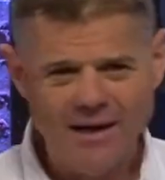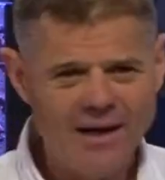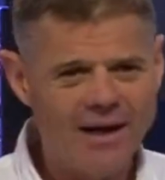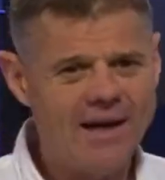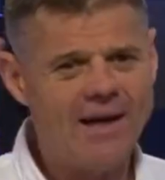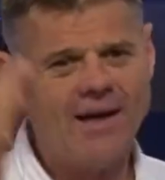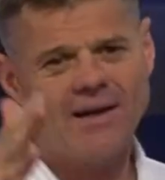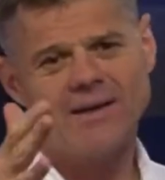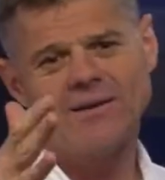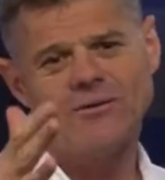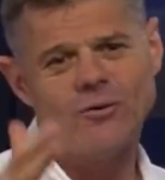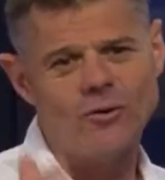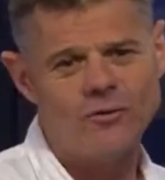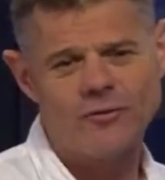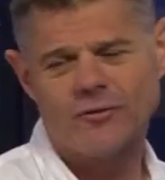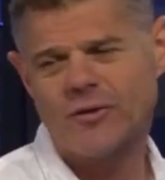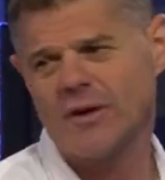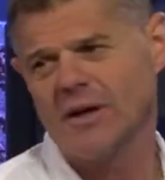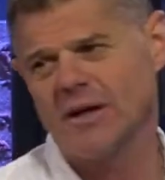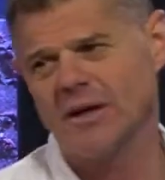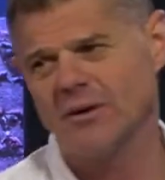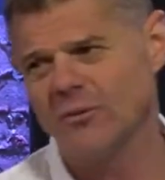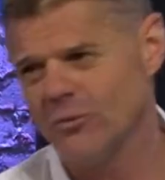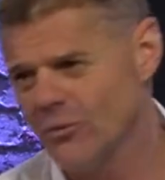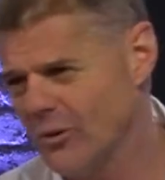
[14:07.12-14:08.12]
and off
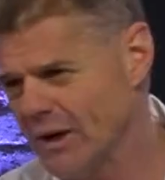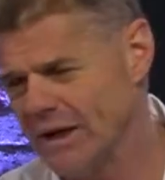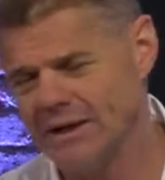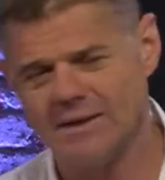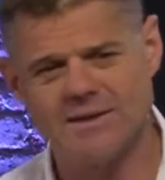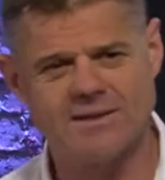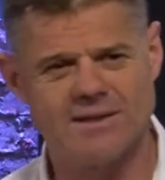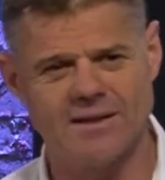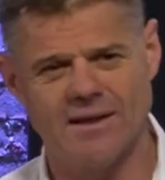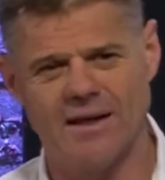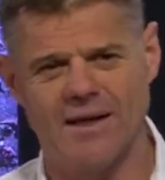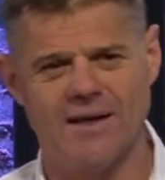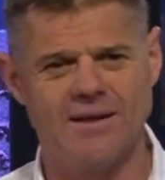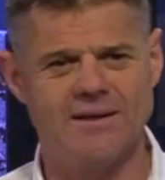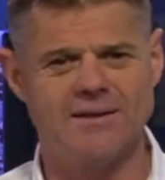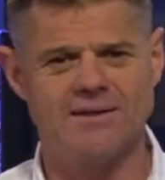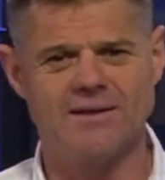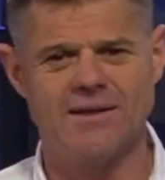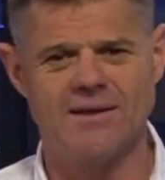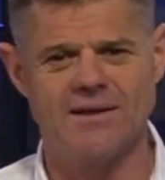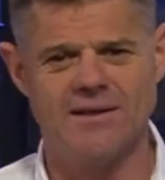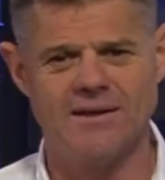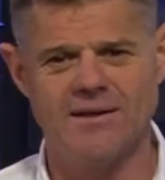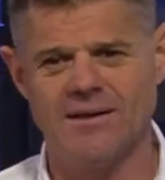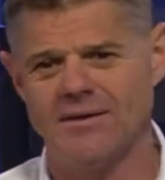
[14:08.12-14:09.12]
they went, and
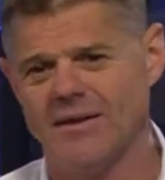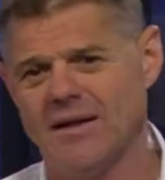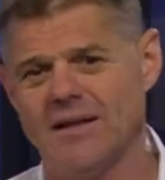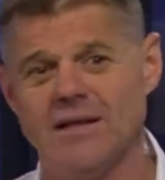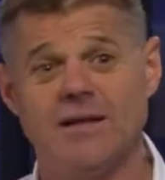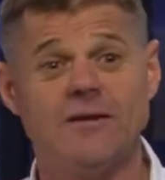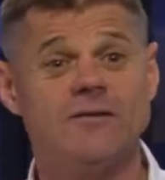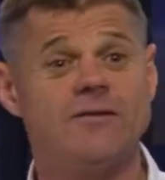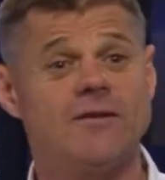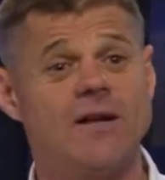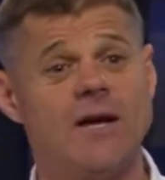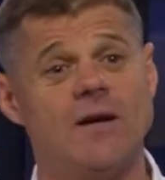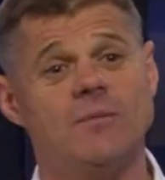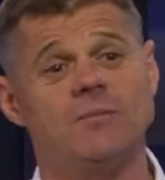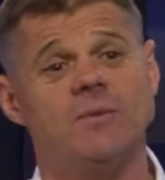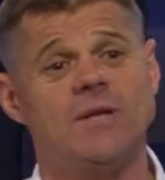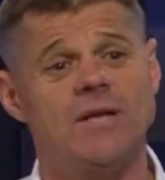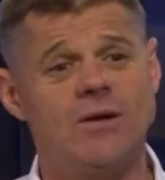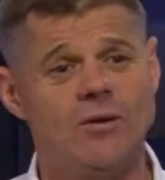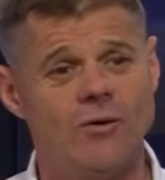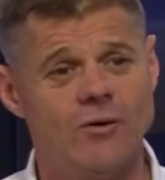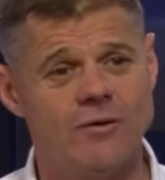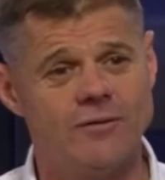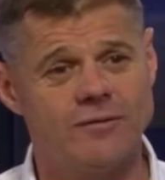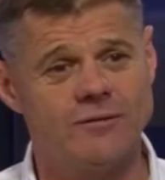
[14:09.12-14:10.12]
they lived
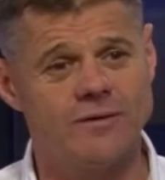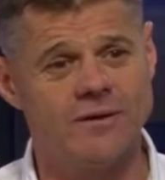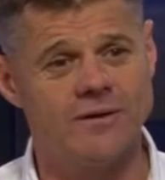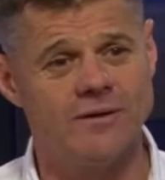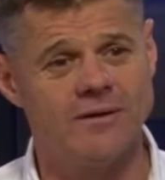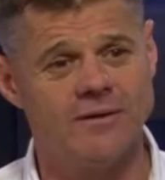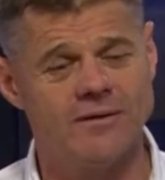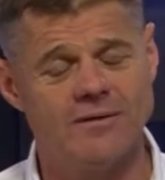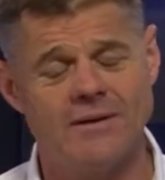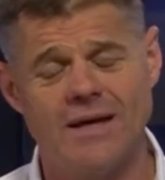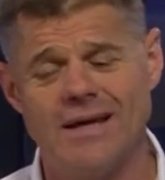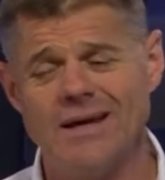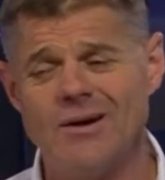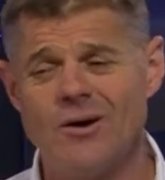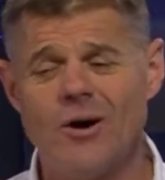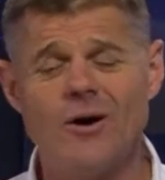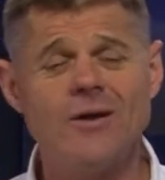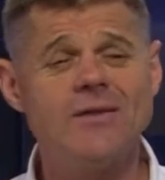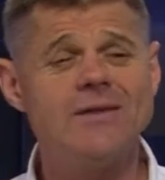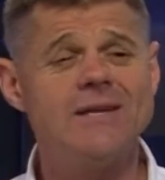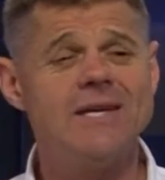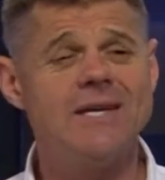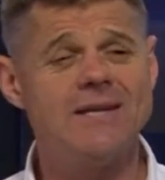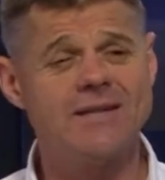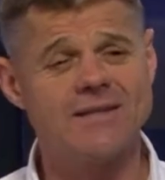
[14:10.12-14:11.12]
happily after. They
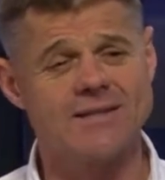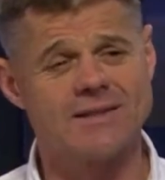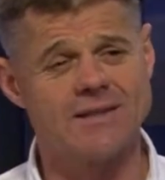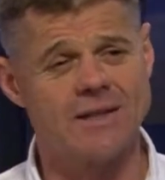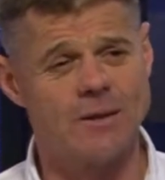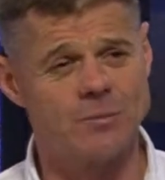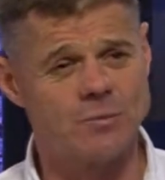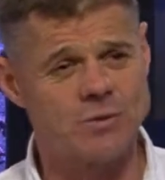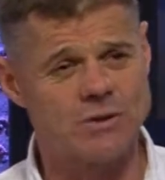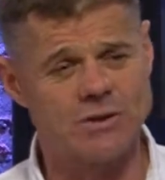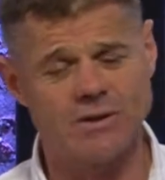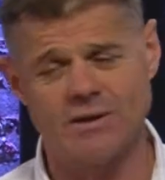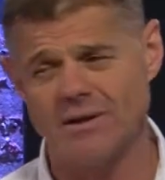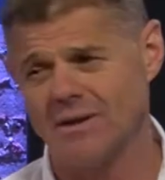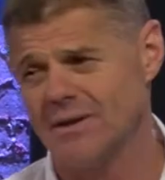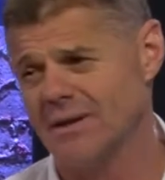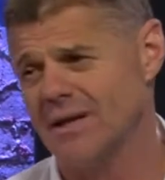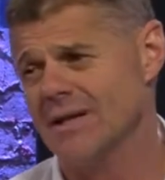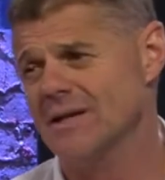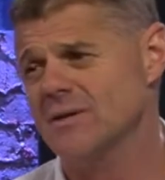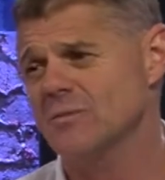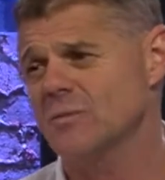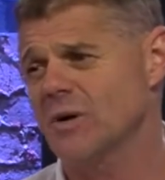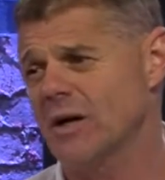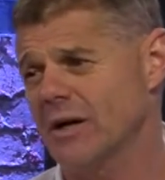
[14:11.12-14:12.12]
are the exception, and
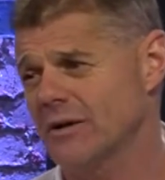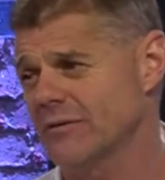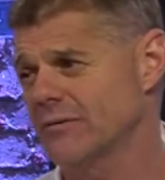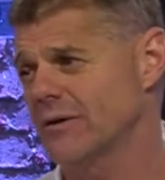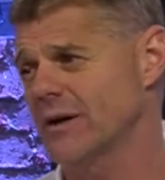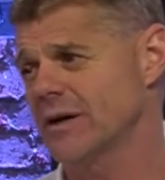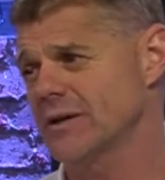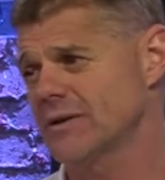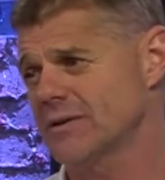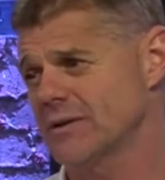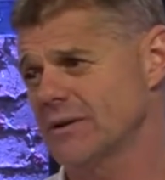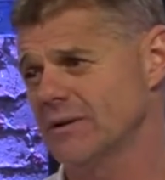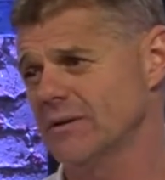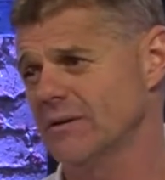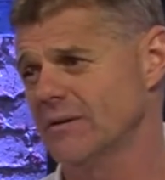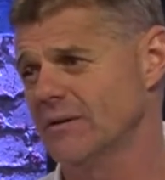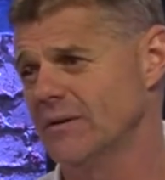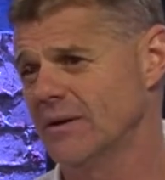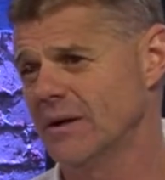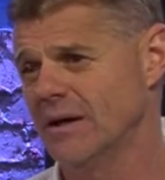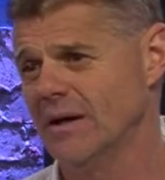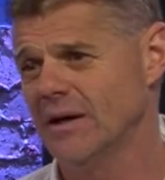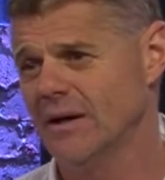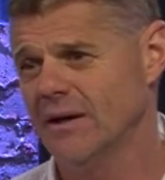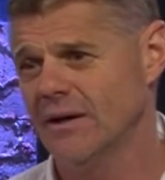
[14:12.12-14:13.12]
here's my advice to you.
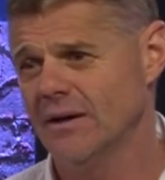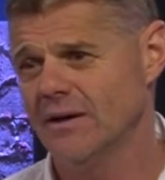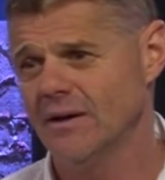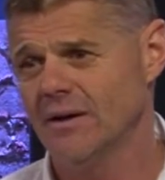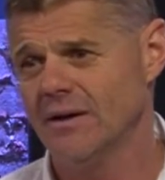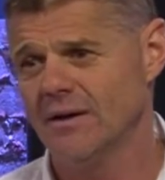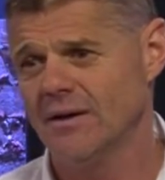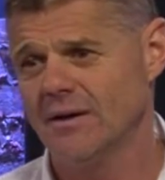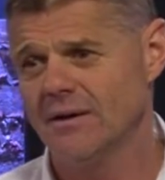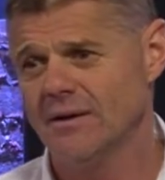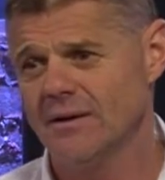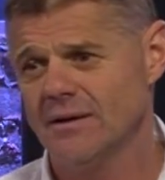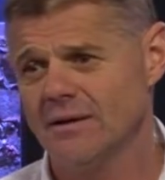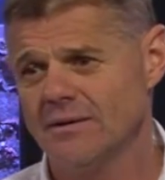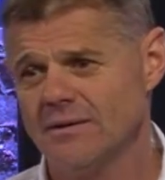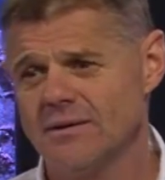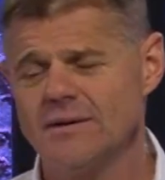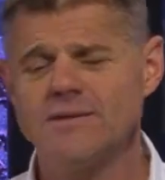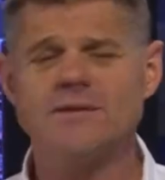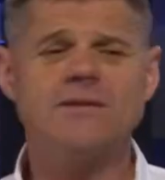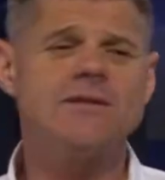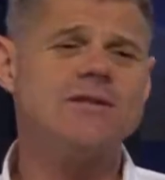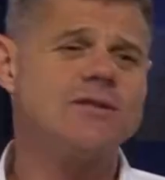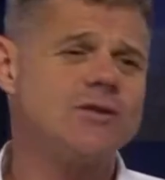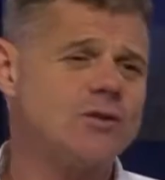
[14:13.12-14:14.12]

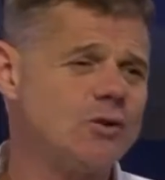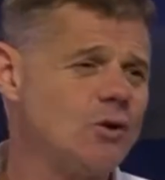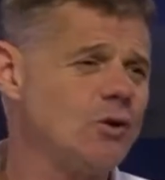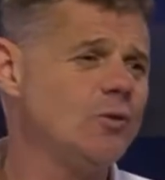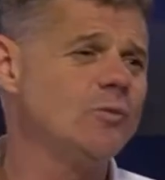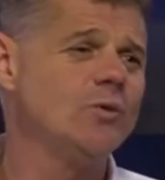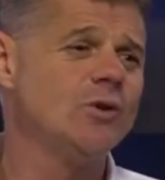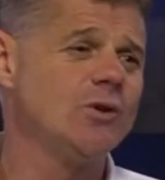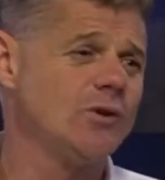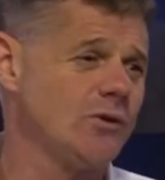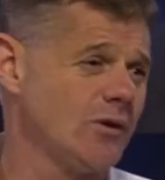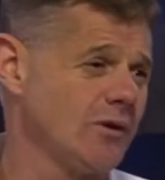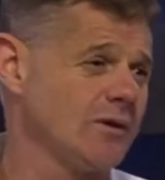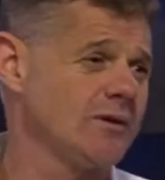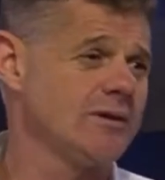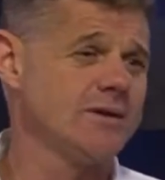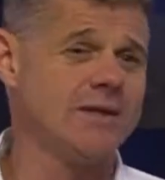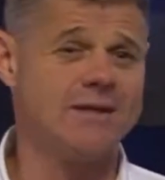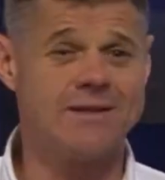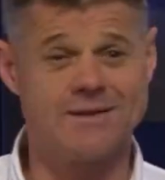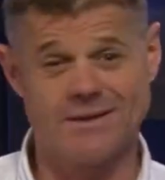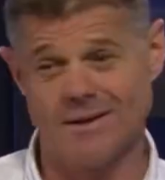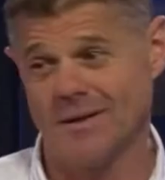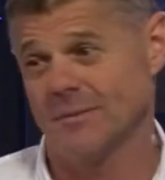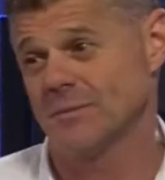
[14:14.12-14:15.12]
Just assume you're not
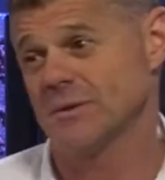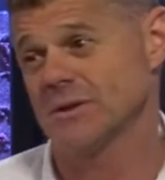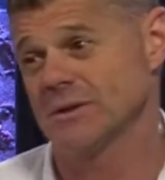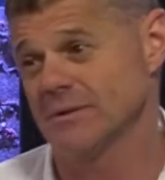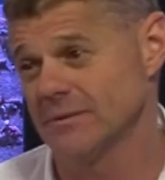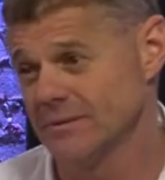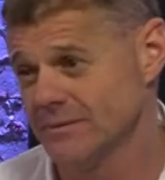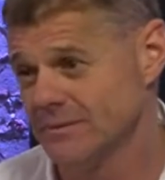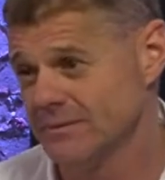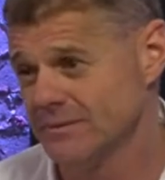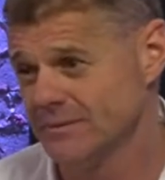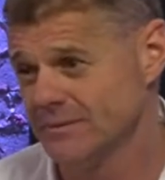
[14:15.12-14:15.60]
the exception.